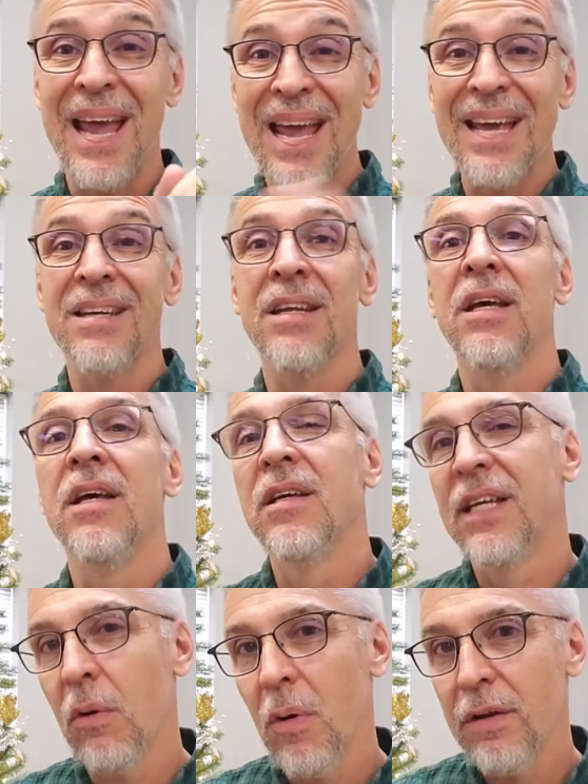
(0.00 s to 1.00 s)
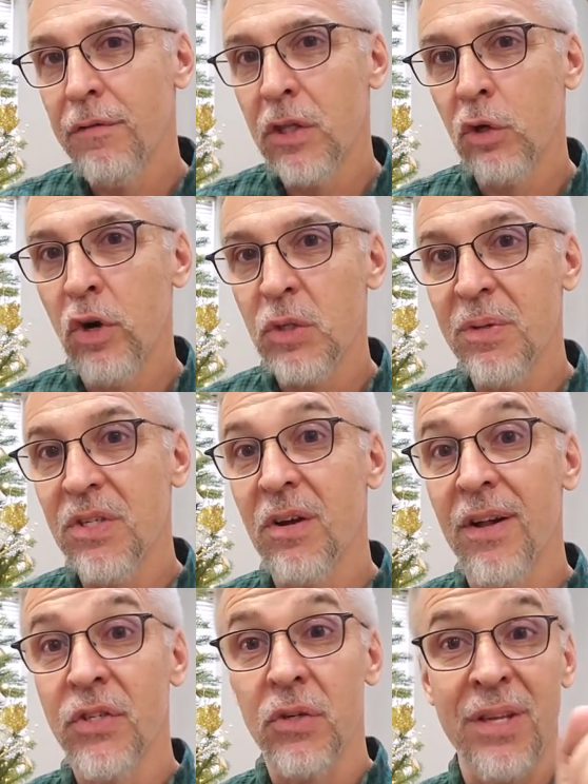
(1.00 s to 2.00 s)
and get ready for the Christmas
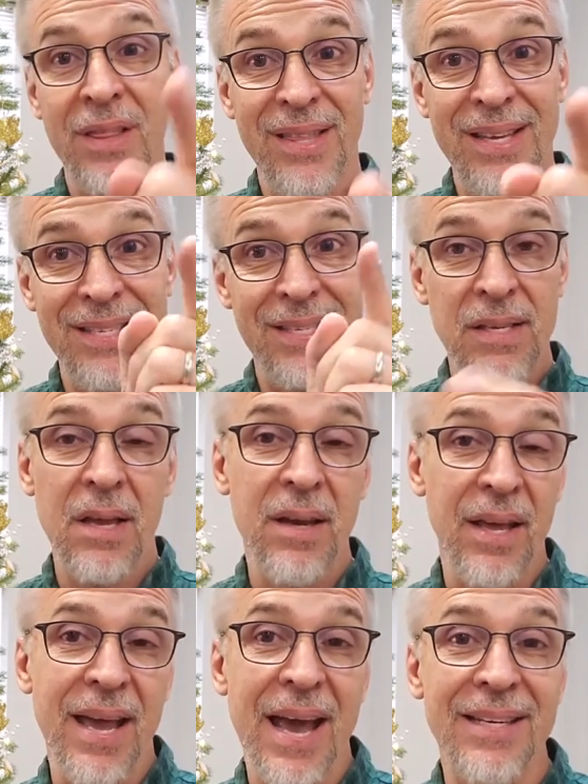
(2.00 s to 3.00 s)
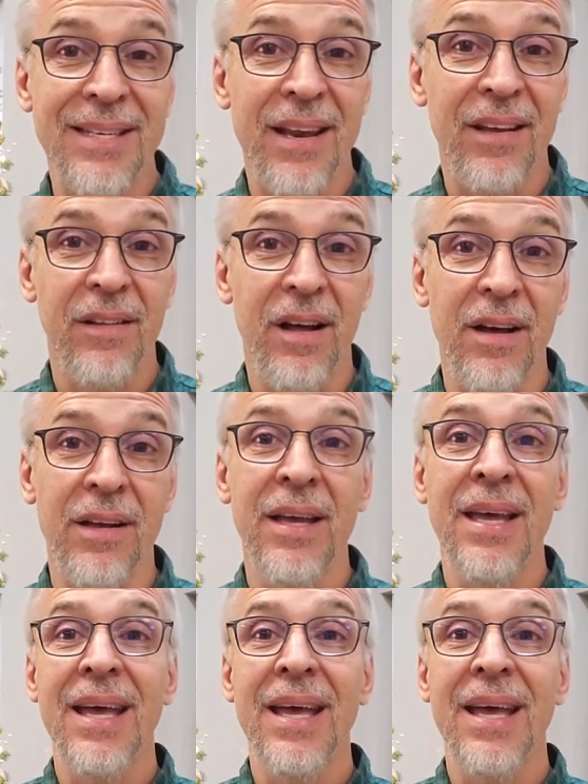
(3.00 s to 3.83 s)
concert this Sunday at 10 o'clock.